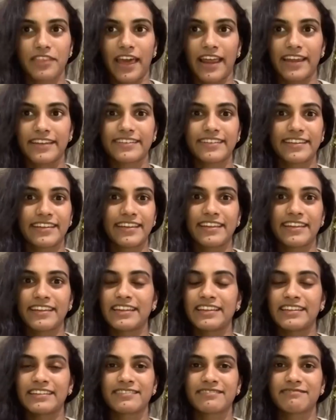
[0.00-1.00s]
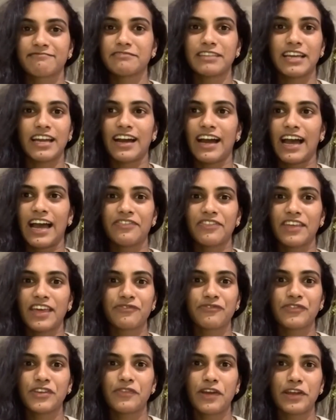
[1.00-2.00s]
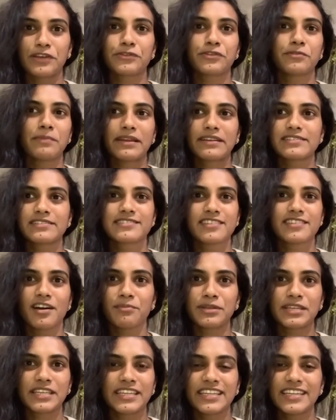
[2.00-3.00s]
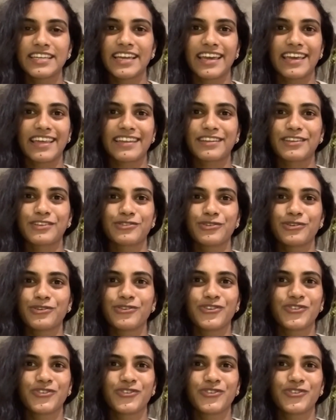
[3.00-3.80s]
for that. And and then we went to the medal ceremony, and